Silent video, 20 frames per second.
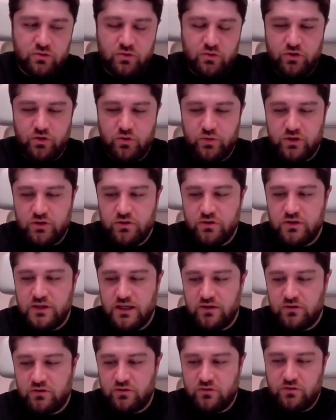are doing good
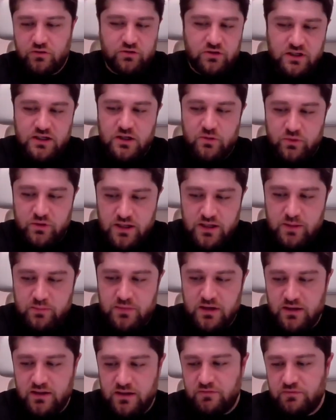and continue with them.
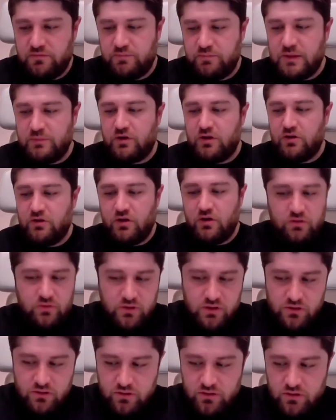And if people are not
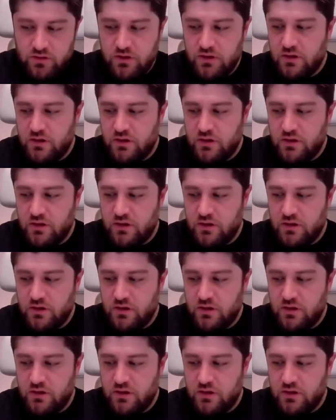doing good,